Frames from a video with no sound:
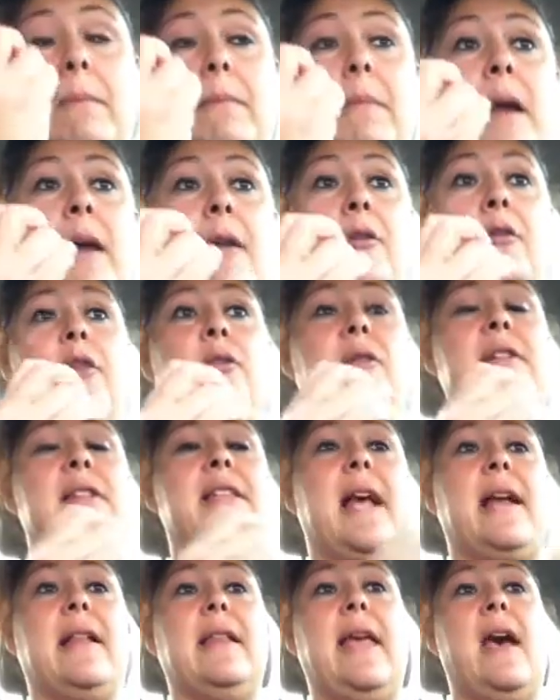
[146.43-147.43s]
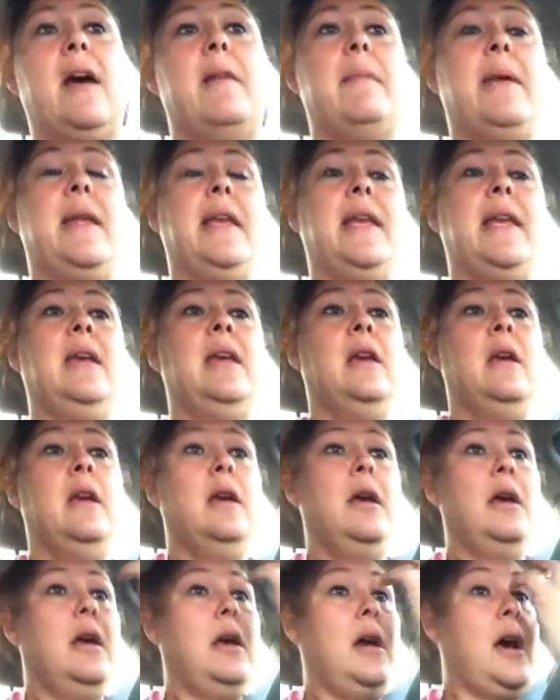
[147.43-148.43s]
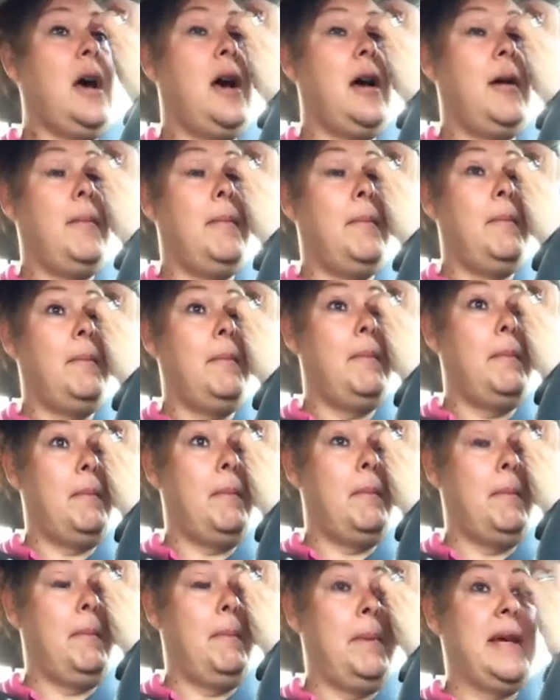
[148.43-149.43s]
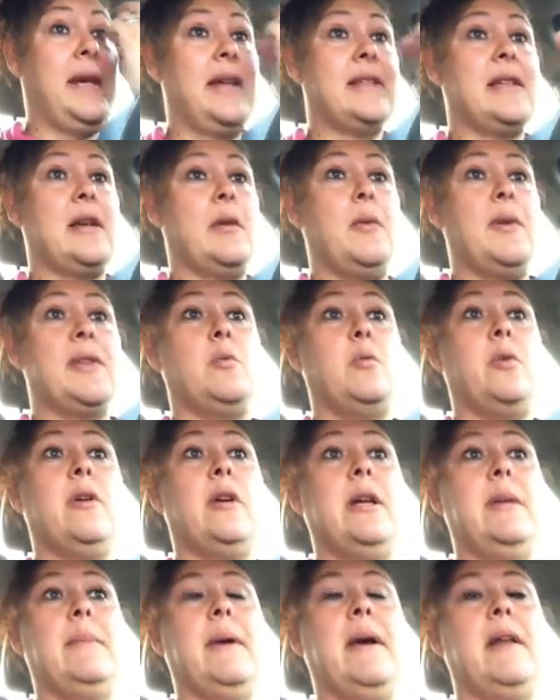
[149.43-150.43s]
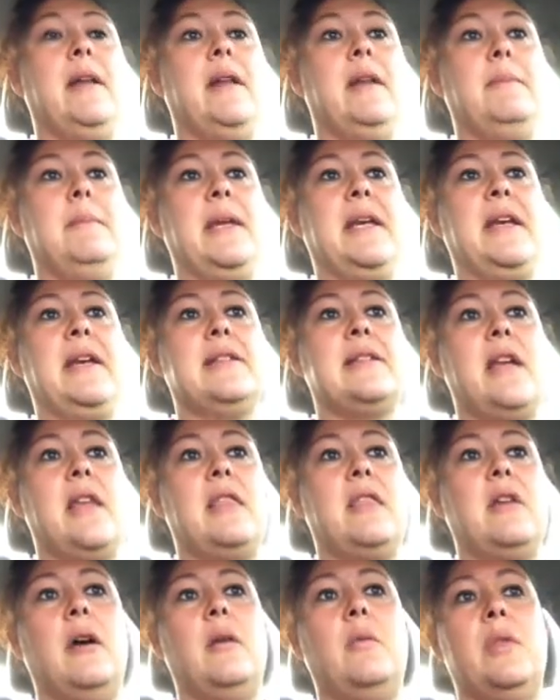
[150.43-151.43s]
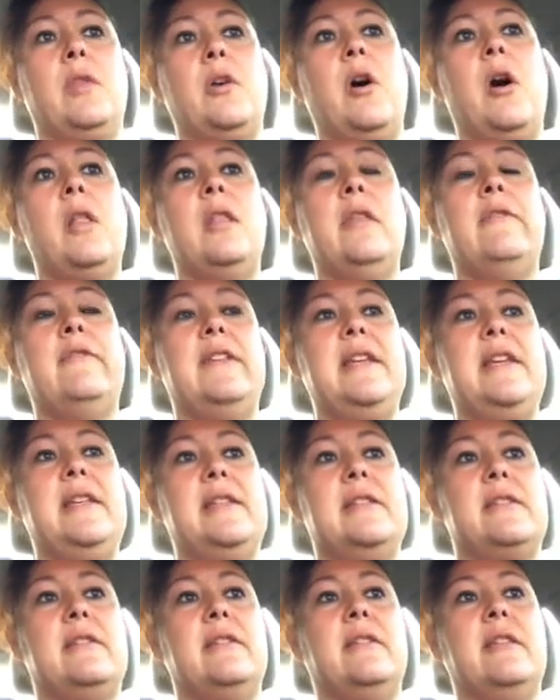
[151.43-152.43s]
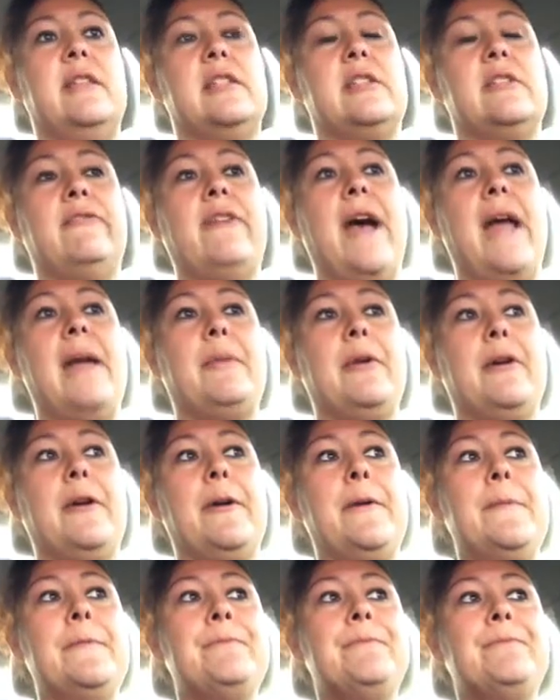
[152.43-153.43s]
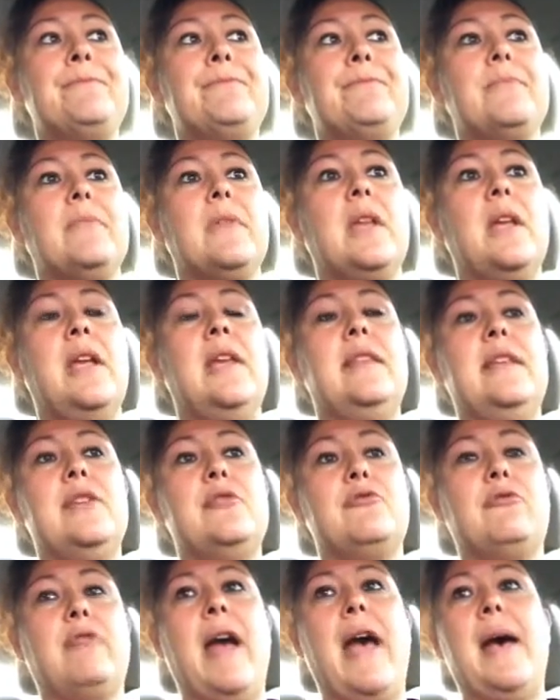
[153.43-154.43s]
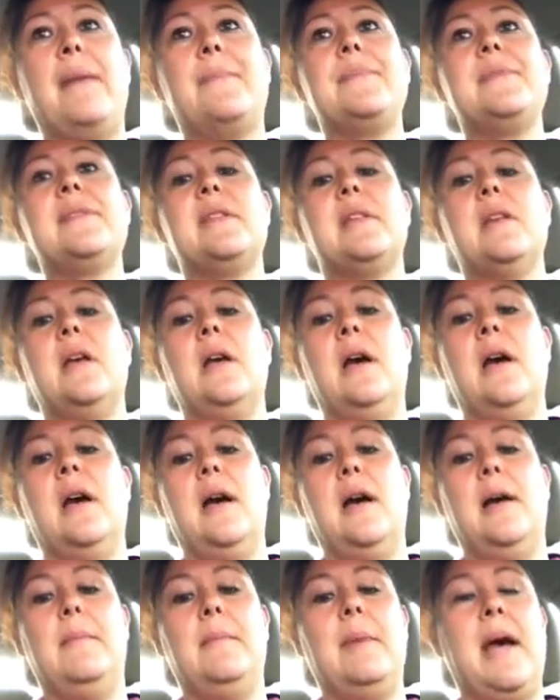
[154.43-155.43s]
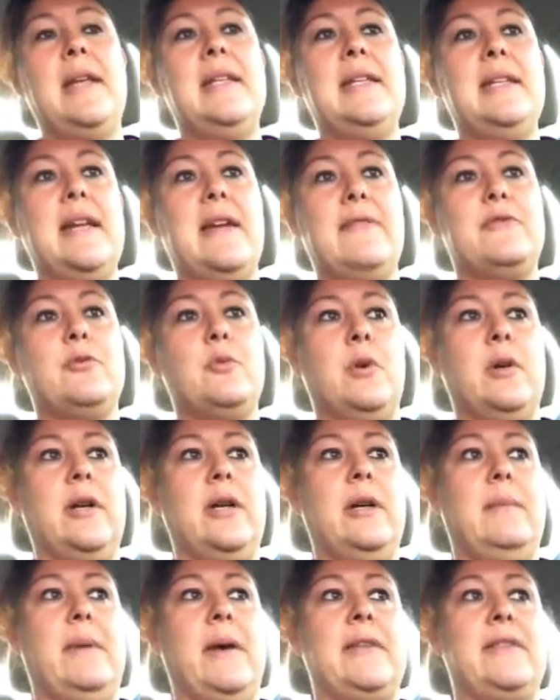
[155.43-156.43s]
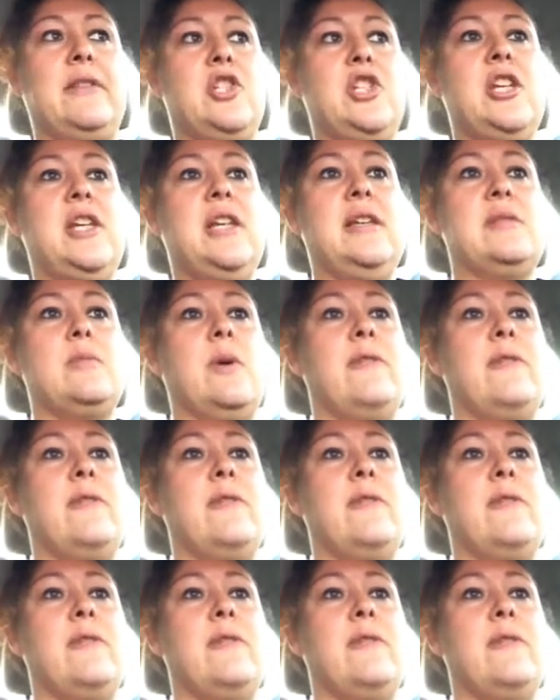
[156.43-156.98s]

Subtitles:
I don't know exactly how many, because I wasn't worried about it, because I thought with all of this fiber in these wraps, I didn't have to worry about the cheese.